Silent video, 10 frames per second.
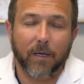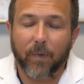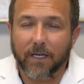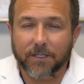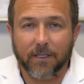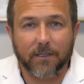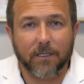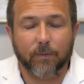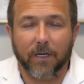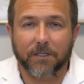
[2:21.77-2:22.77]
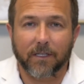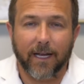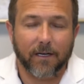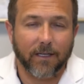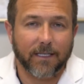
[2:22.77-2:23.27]
patients, especially
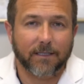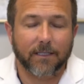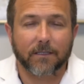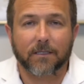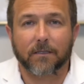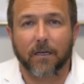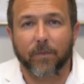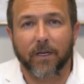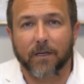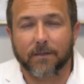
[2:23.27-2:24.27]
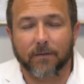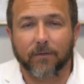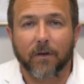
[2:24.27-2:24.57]
adolescents, because of